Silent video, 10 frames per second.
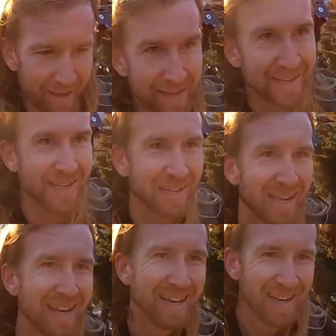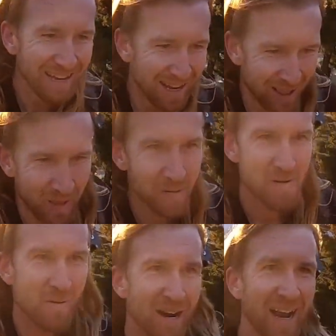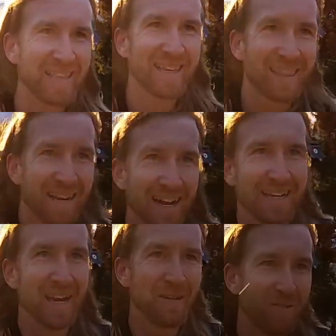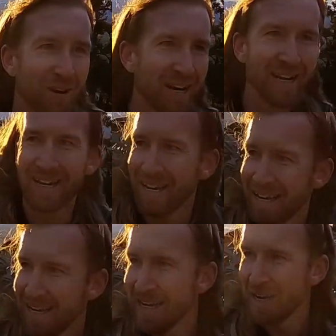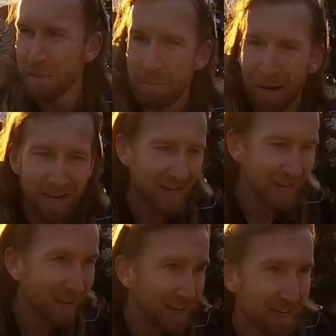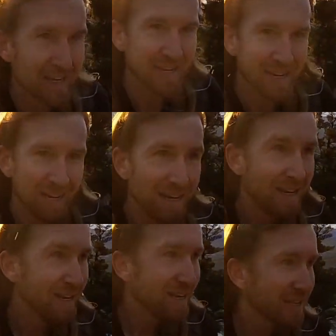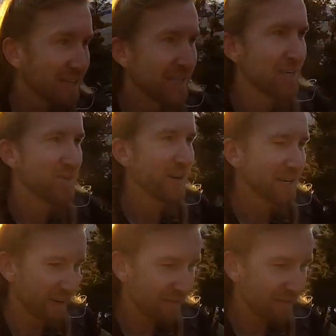This is a little bit more hectic than I had cared for, but this is the situation I